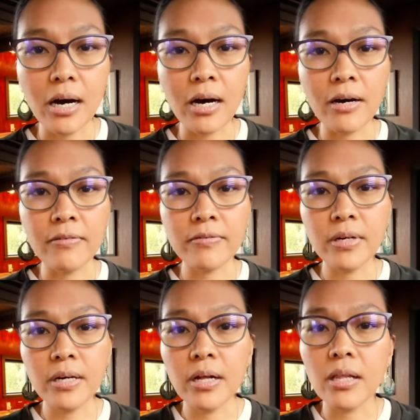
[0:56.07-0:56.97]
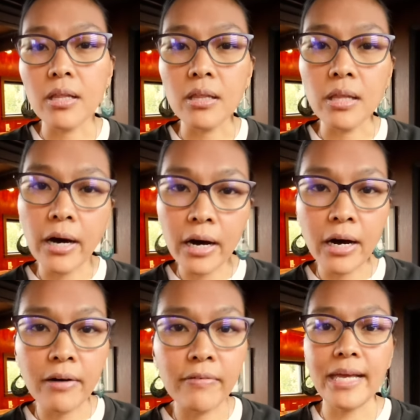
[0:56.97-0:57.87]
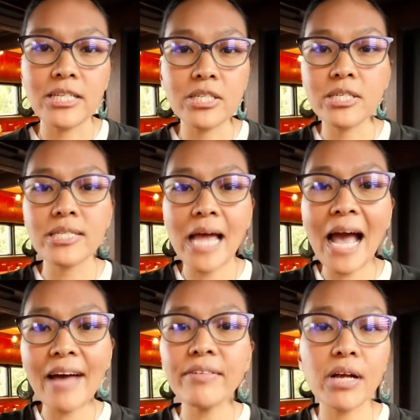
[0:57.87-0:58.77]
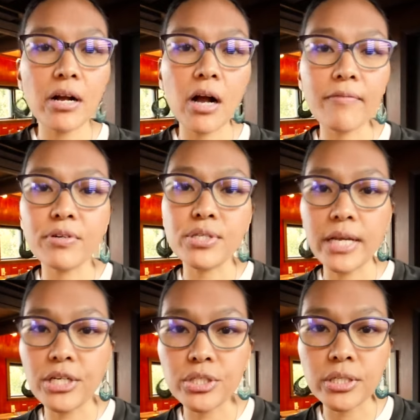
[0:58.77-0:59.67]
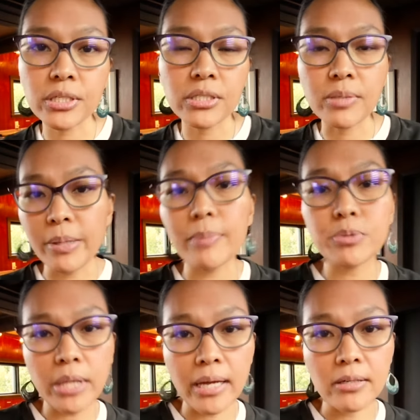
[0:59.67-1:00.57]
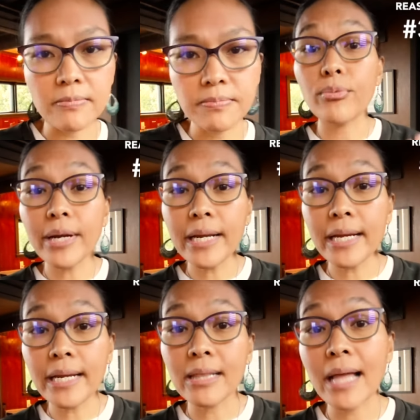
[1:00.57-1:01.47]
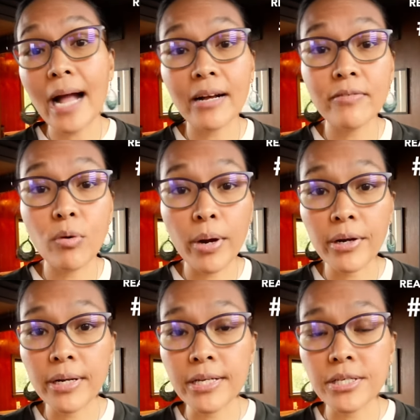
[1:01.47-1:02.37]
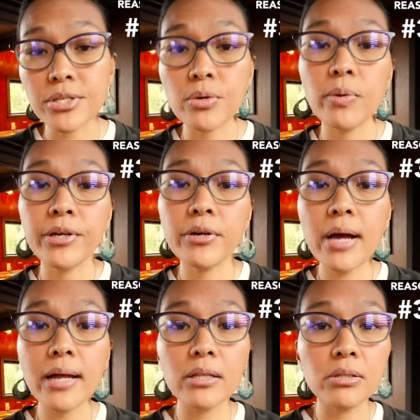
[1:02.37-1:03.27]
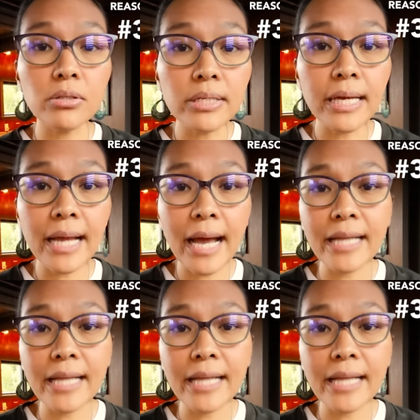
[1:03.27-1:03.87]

of love. It's just having a conversation to be upset. Three, lack of awareness. So when you're not looking